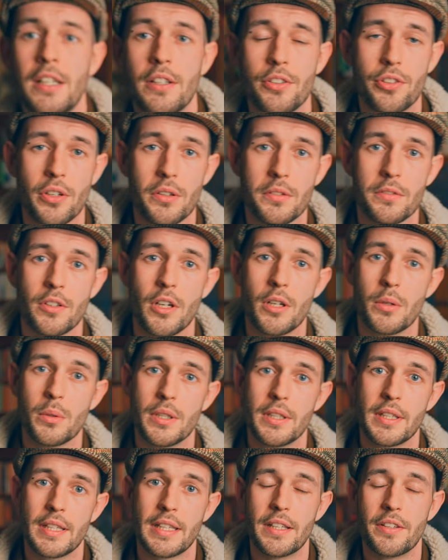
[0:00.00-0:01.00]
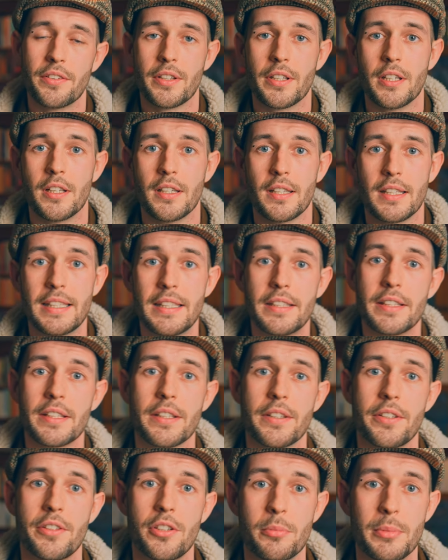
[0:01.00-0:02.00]
John Rowan is a
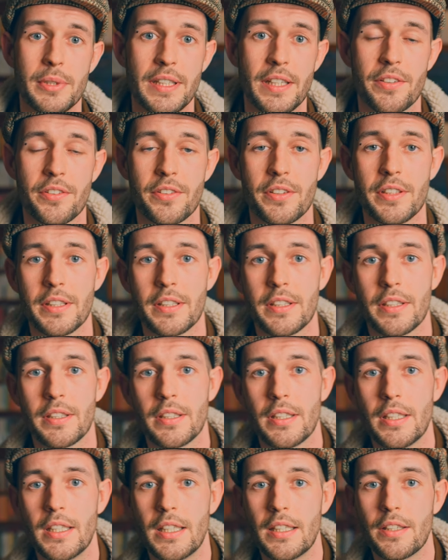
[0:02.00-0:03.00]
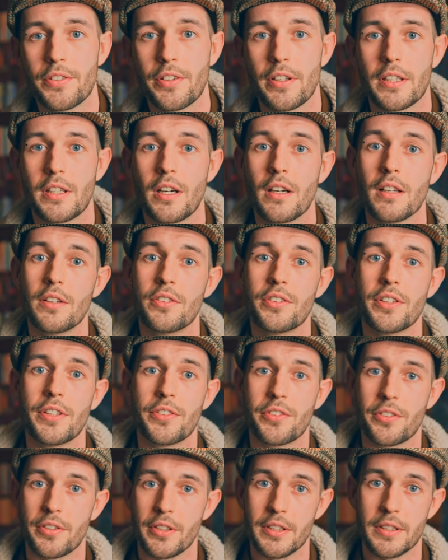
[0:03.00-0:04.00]
leading humanistic uh,
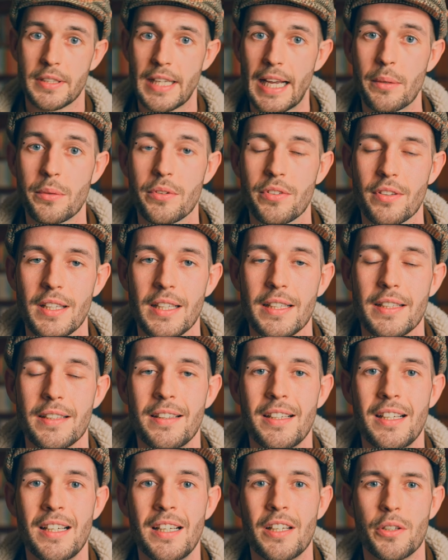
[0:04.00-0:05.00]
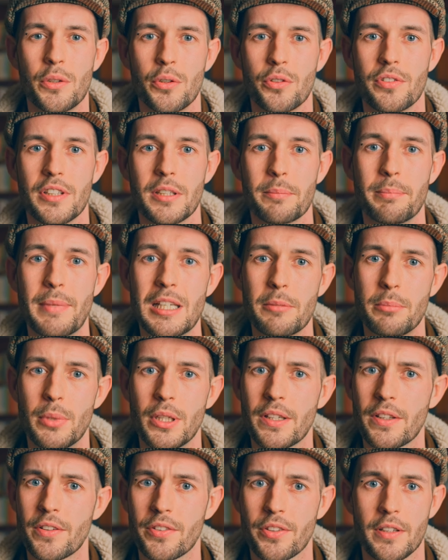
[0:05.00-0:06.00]
psychologist, a counselor who's written many
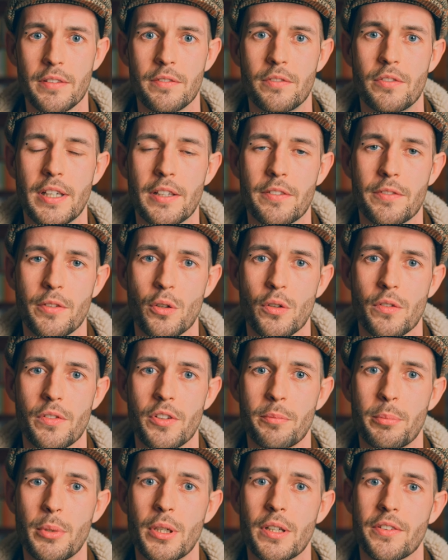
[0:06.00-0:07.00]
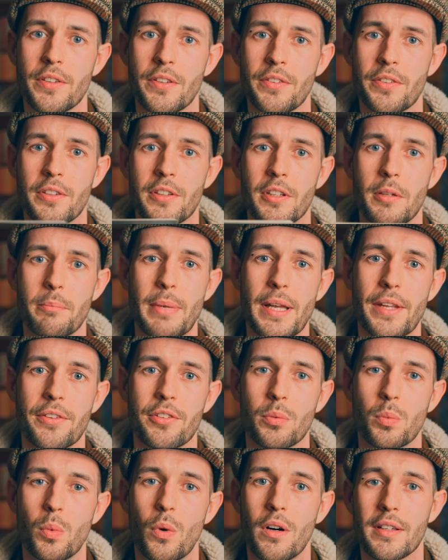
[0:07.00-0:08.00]
books. I've read four of his books. This is the
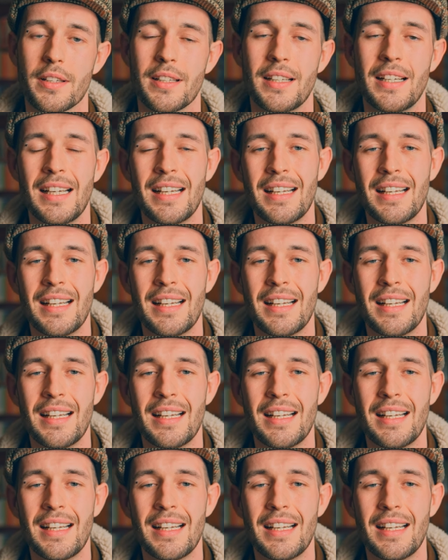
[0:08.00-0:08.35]
best one.